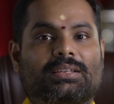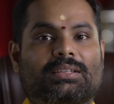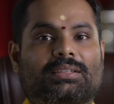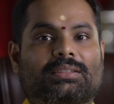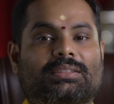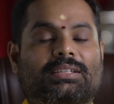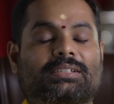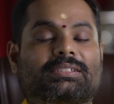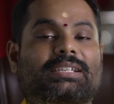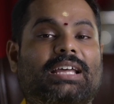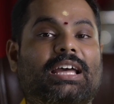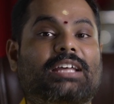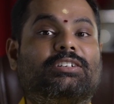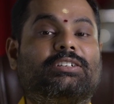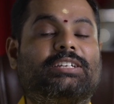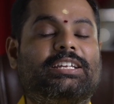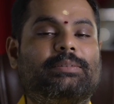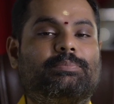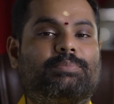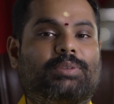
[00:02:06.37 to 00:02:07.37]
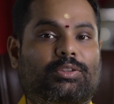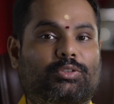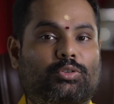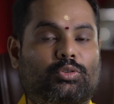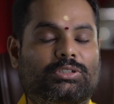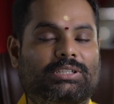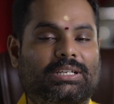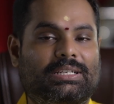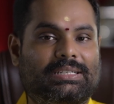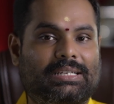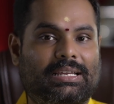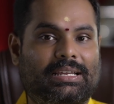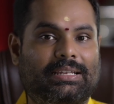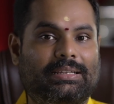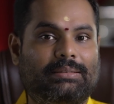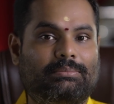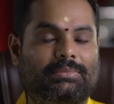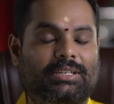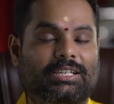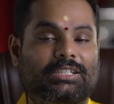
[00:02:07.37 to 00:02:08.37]
The Saturday Pradosha
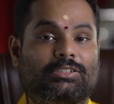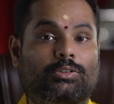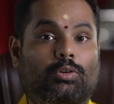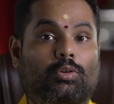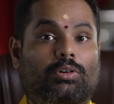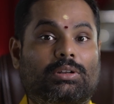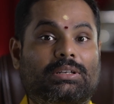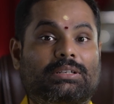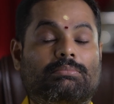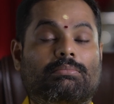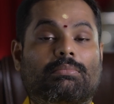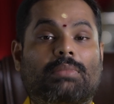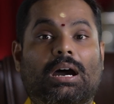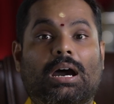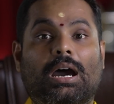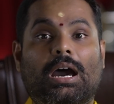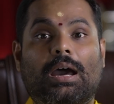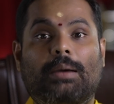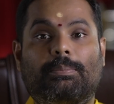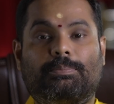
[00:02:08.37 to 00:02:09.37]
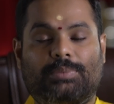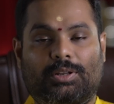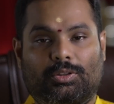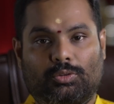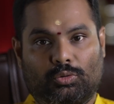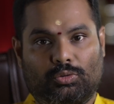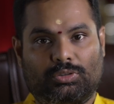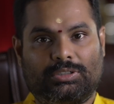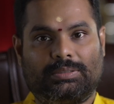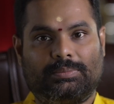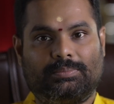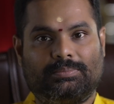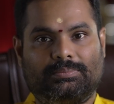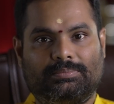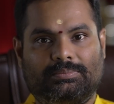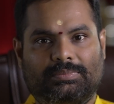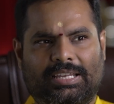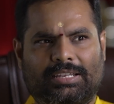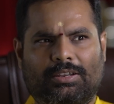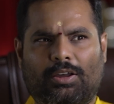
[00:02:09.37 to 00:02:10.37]
time is called Maha Pradosham,
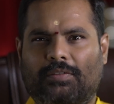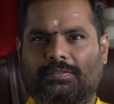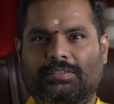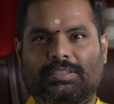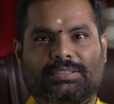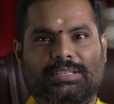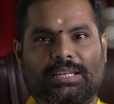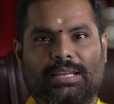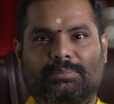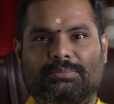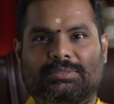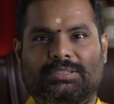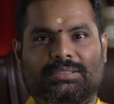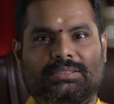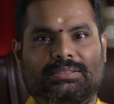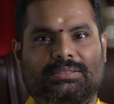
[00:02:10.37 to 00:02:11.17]
and oftentimes,